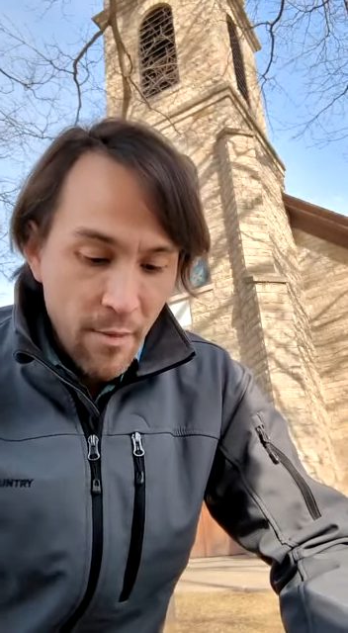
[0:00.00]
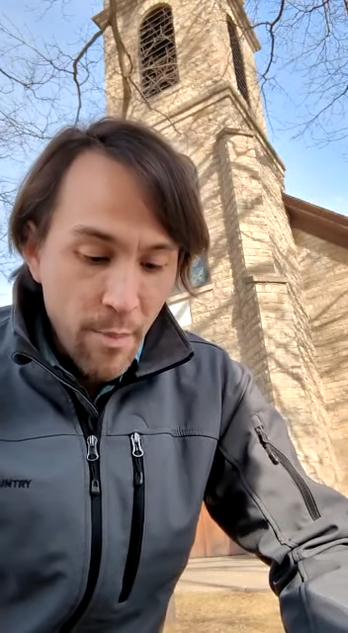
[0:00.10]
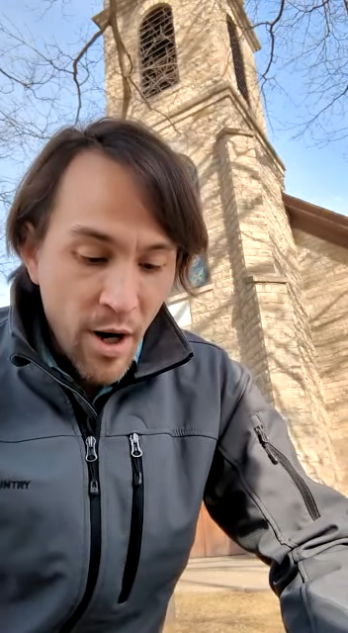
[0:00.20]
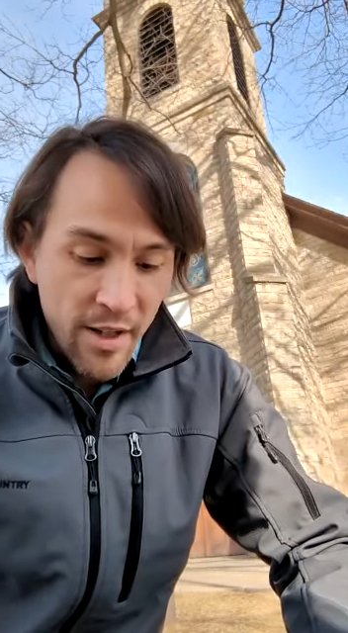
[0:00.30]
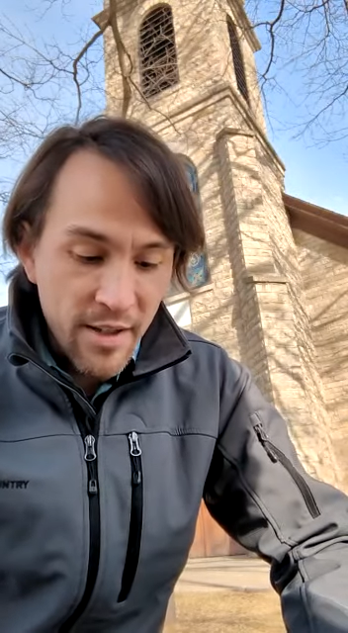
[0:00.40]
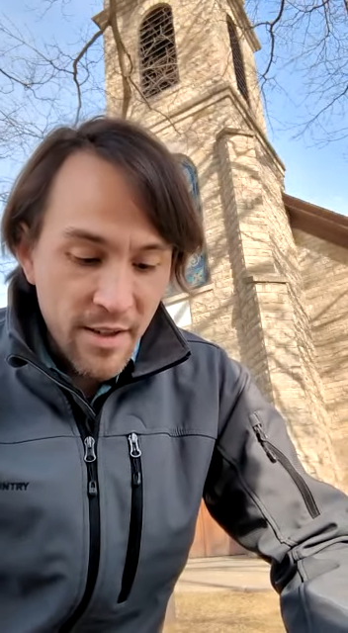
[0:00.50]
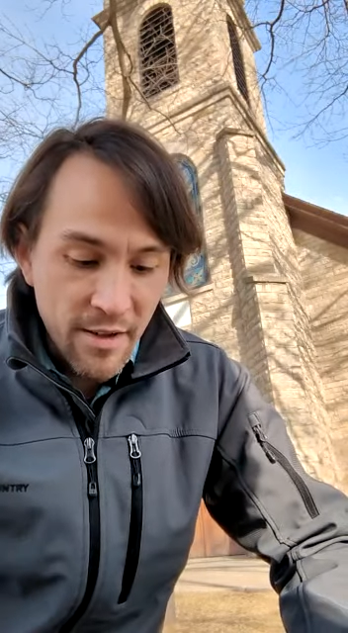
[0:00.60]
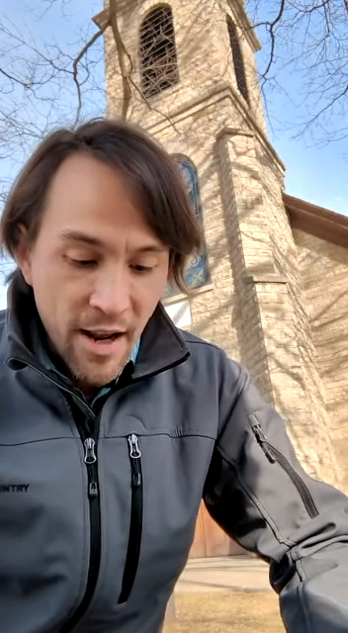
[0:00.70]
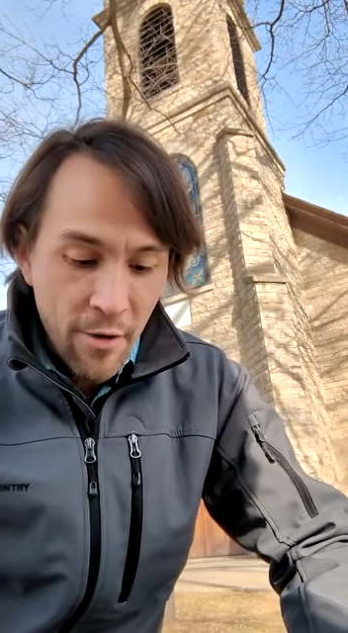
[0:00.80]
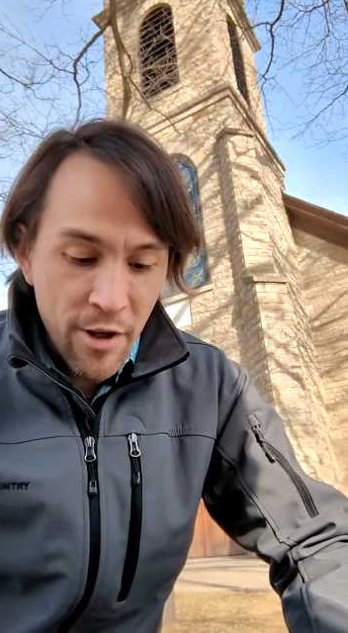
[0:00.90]
But
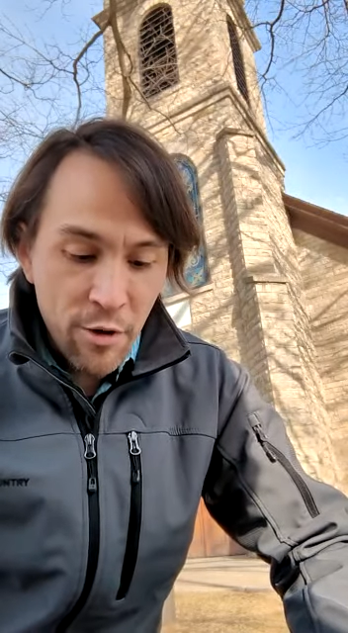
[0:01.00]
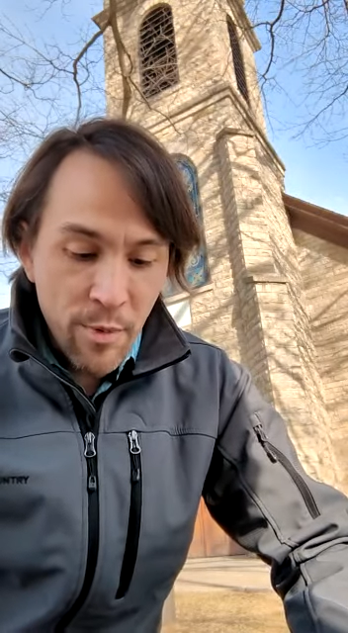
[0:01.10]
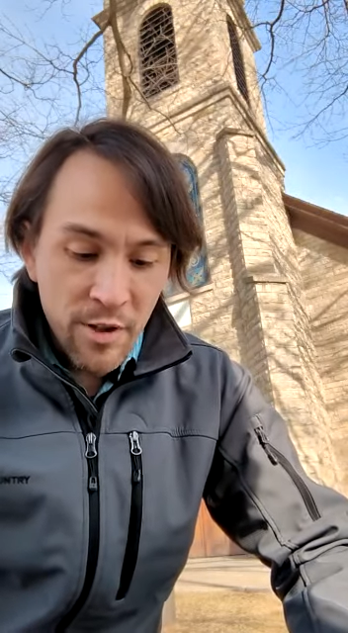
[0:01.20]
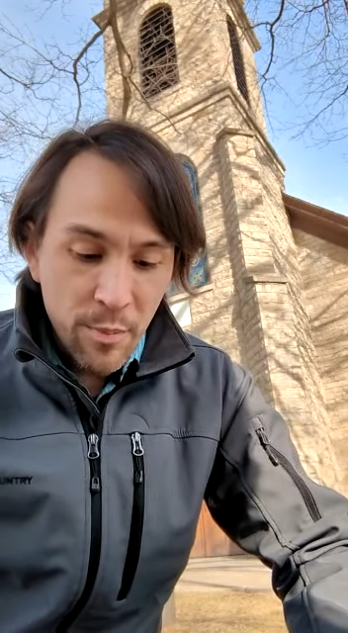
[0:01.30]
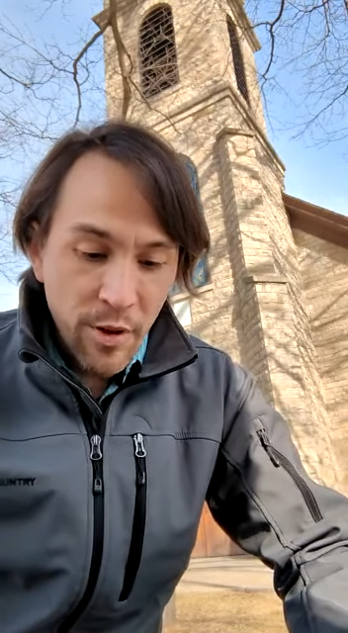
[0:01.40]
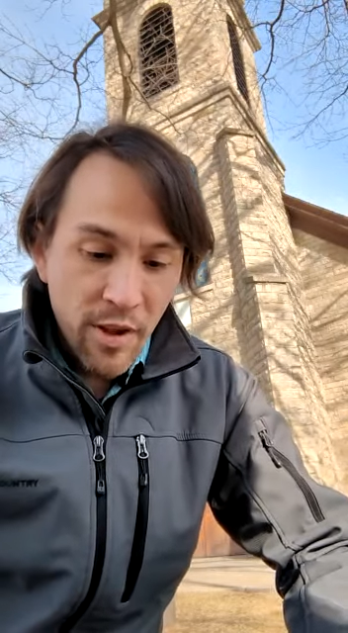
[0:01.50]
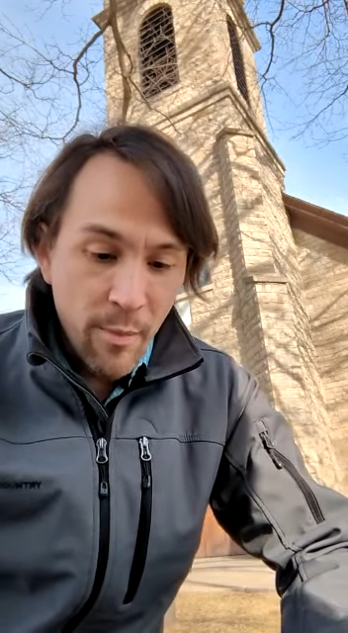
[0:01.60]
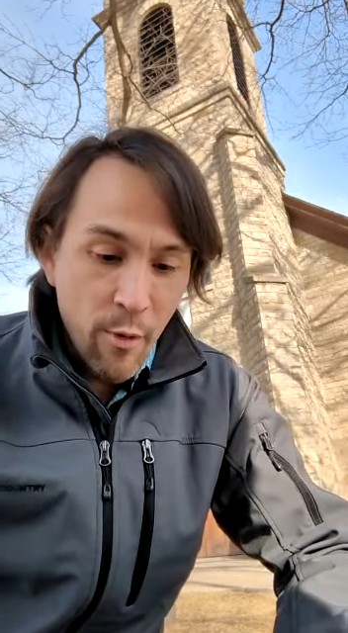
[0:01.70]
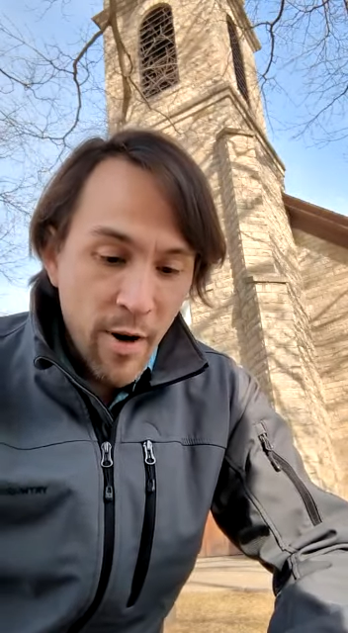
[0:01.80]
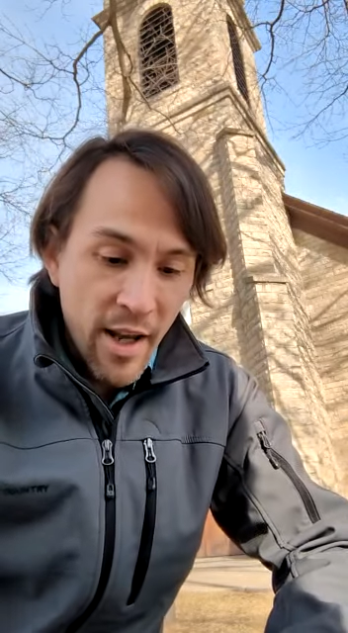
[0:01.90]
now that you must put
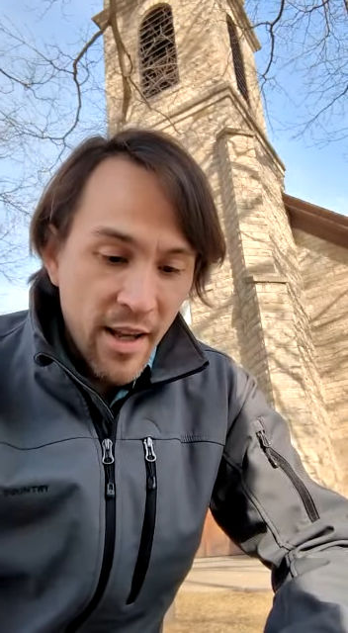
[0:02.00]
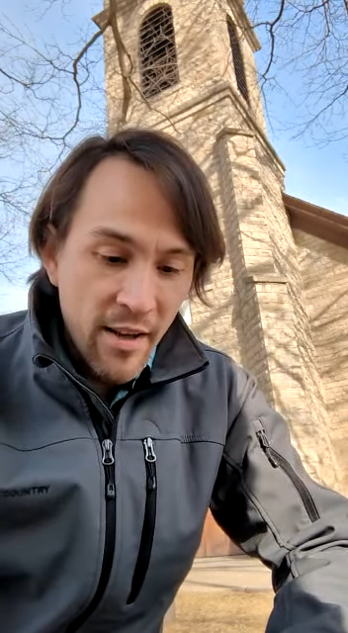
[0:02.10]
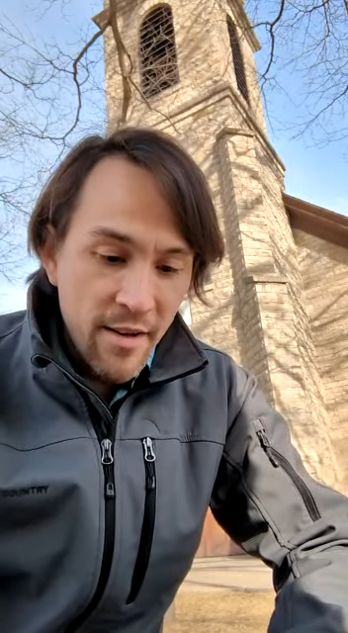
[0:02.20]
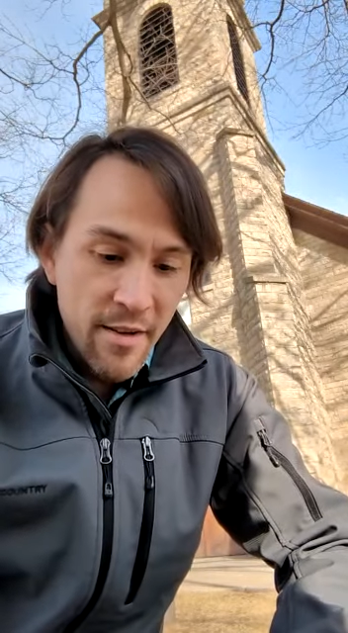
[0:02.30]
them away,